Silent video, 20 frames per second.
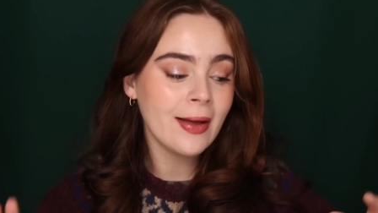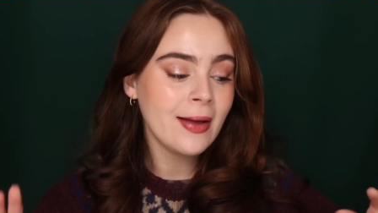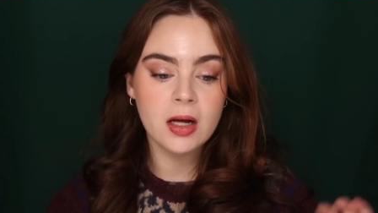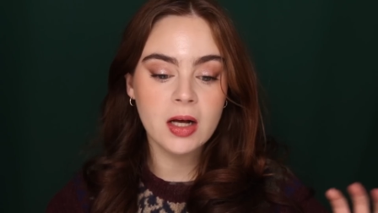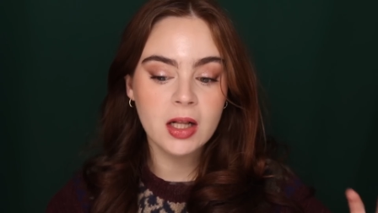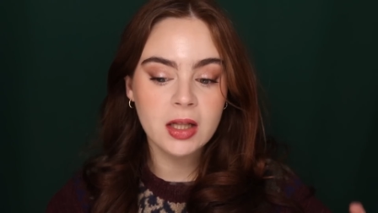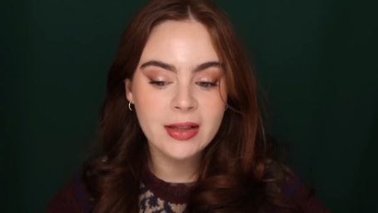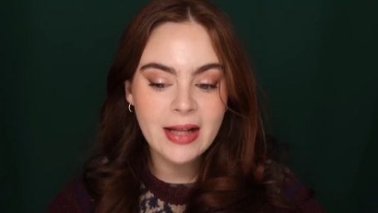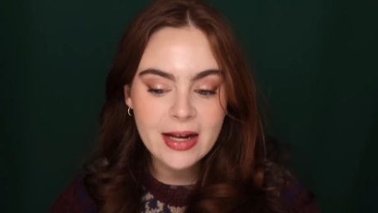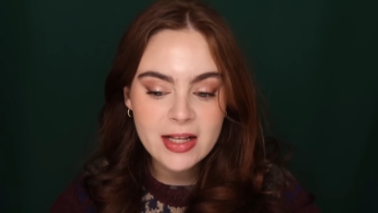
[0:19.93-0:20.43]
The
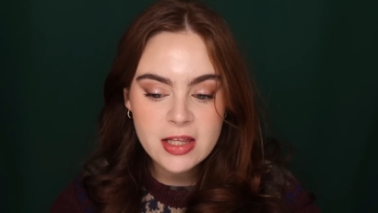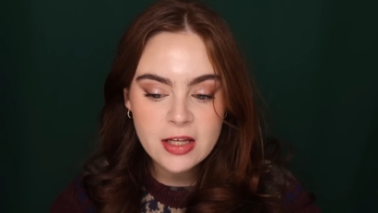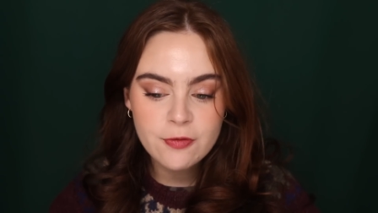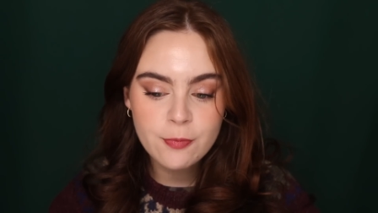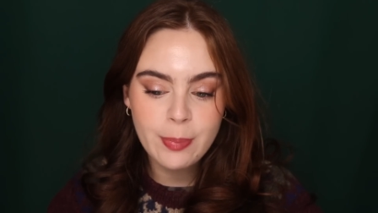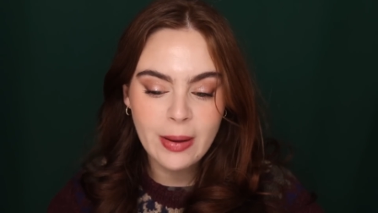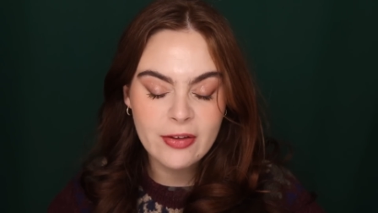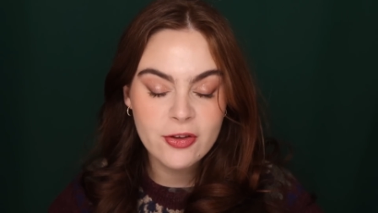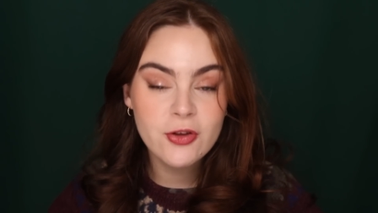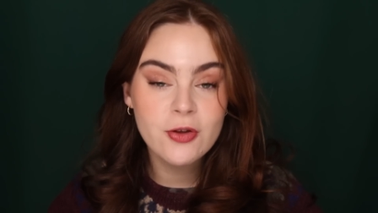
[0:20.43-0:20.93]

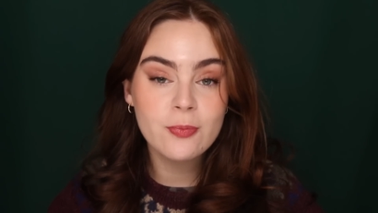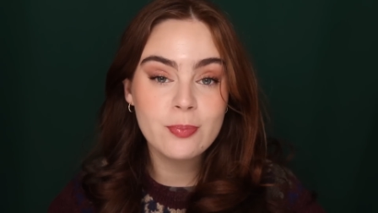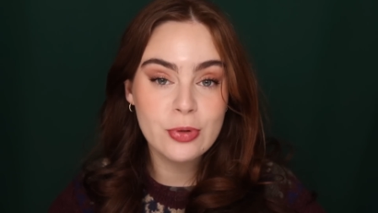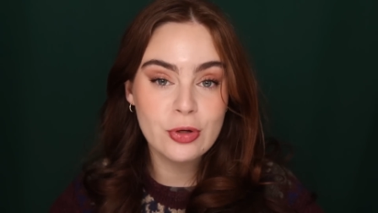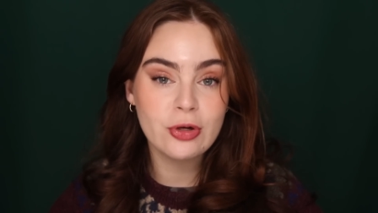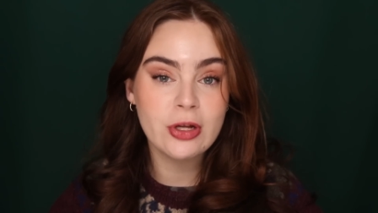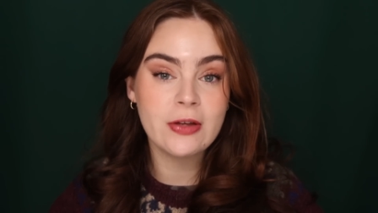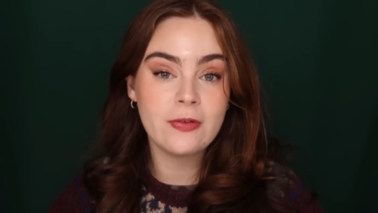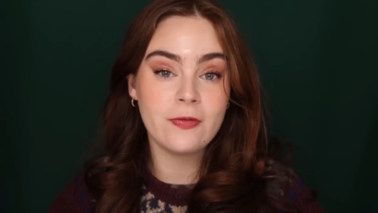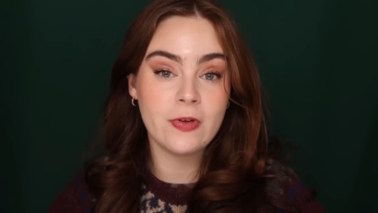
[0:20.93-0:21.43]
collective best of
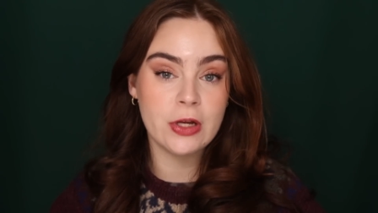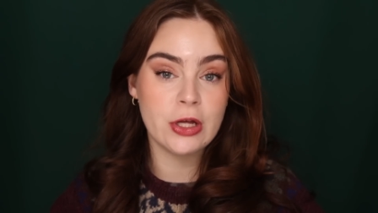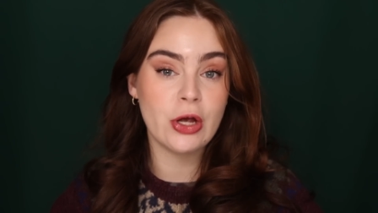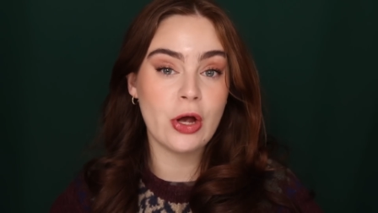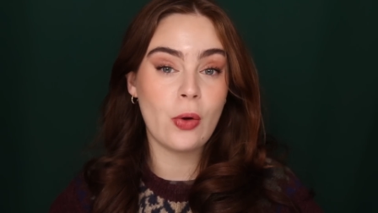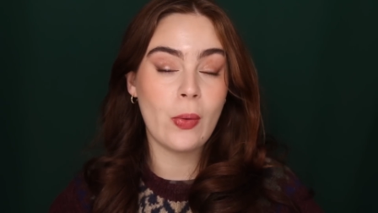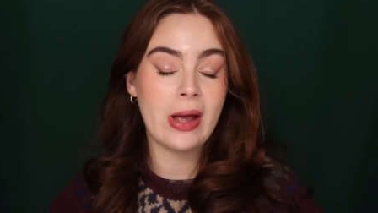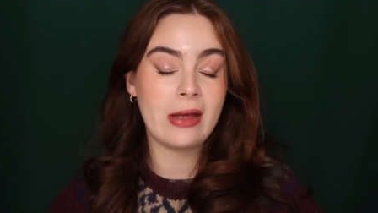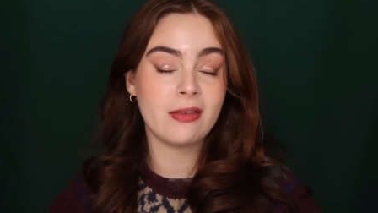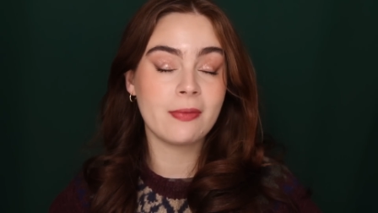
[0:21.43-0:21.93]
beauty
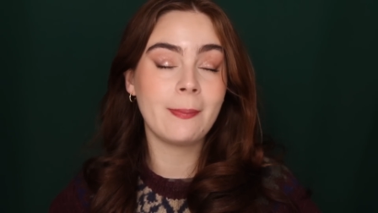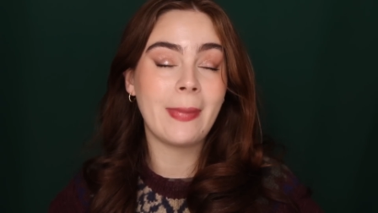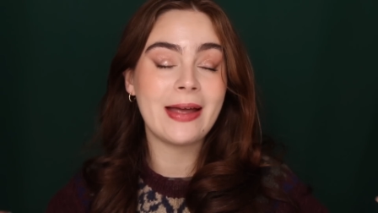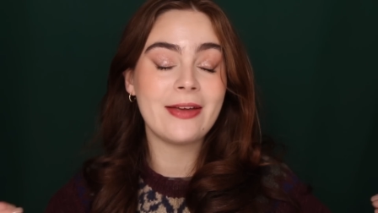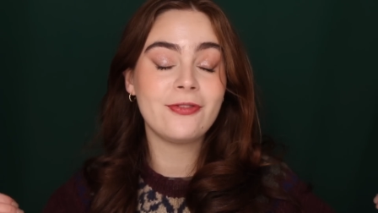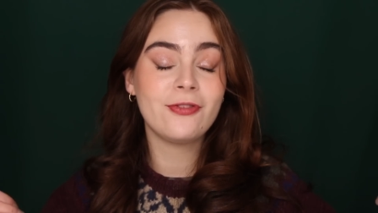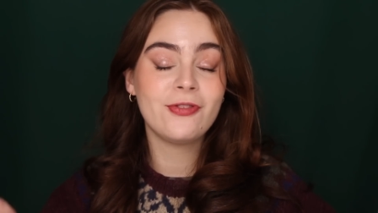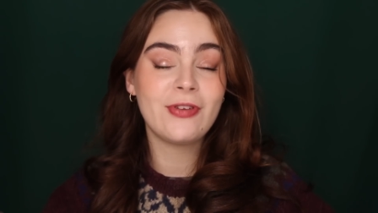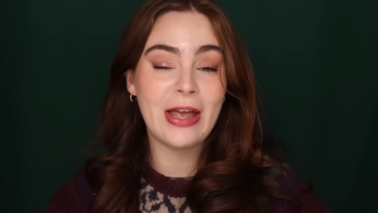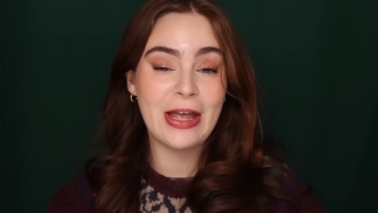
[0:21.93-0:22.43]
video is my
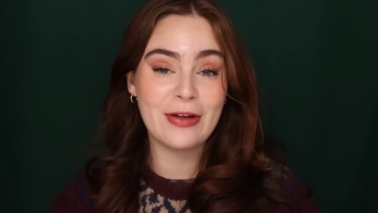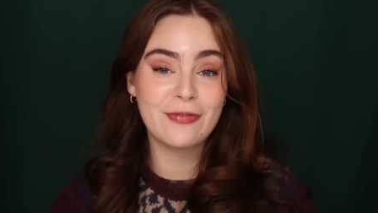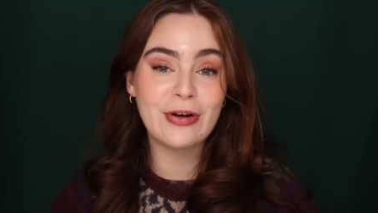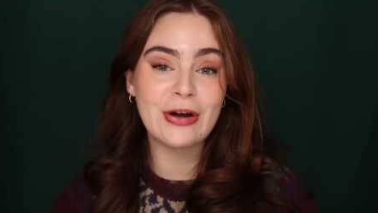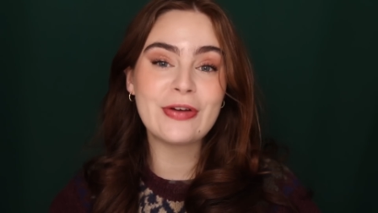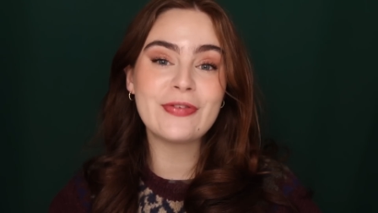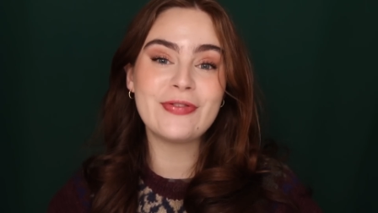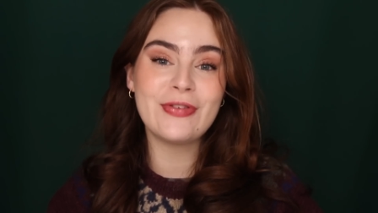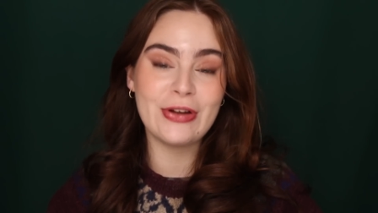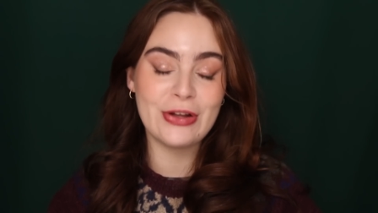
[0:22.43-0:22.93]

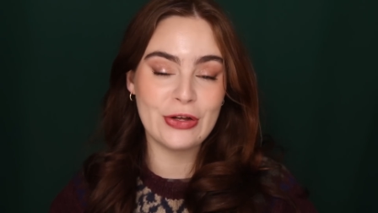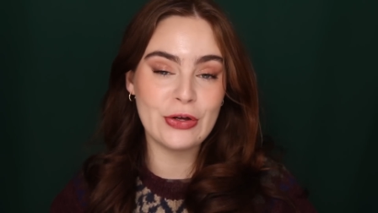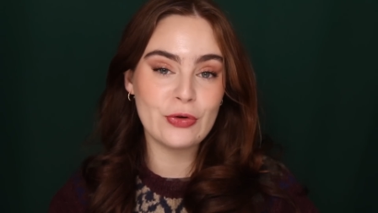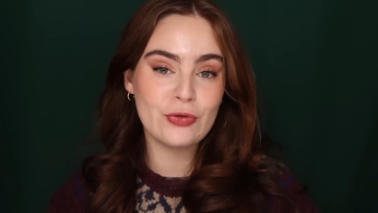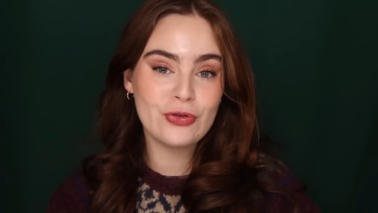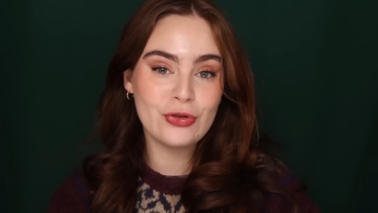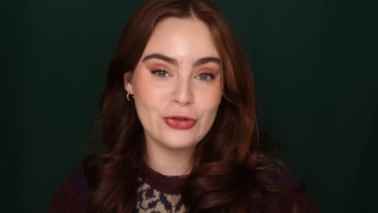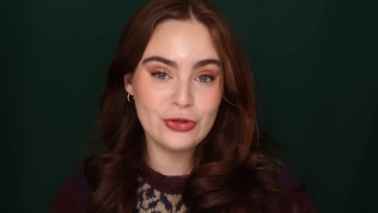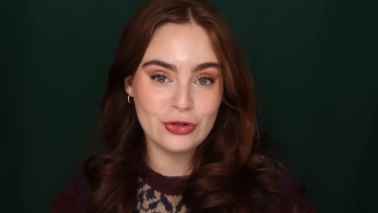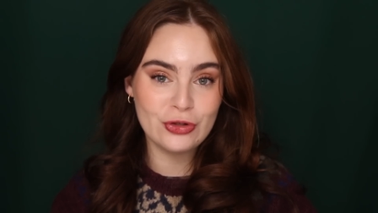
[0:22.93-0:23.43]
favorite video
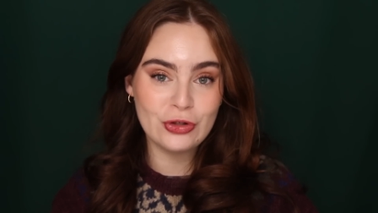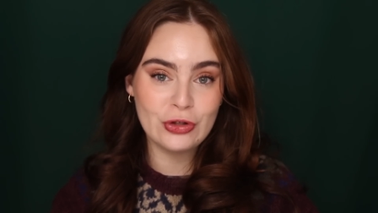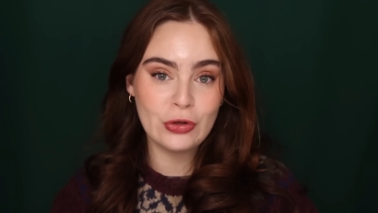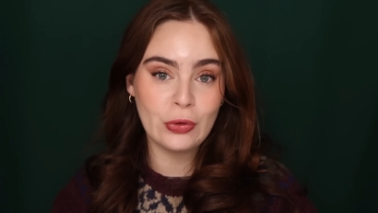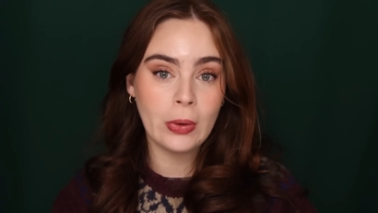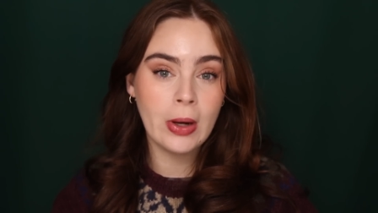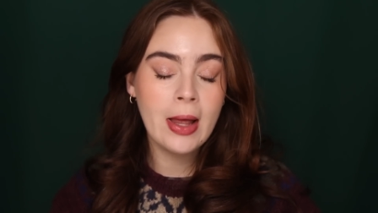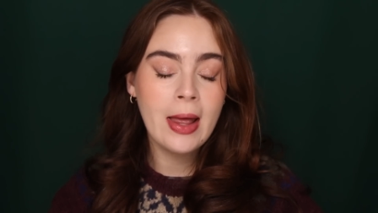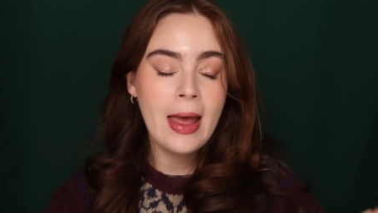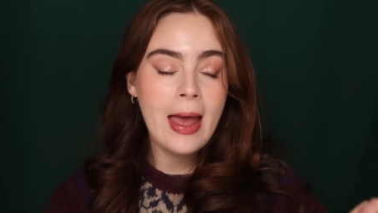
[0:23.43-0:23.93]
to
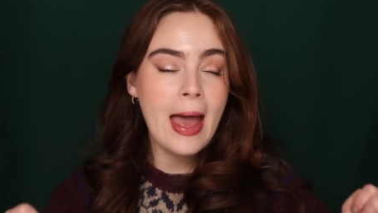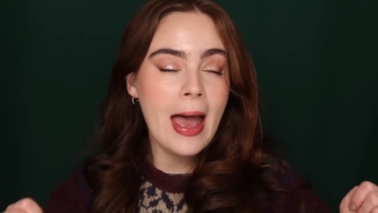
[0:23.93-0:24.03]
do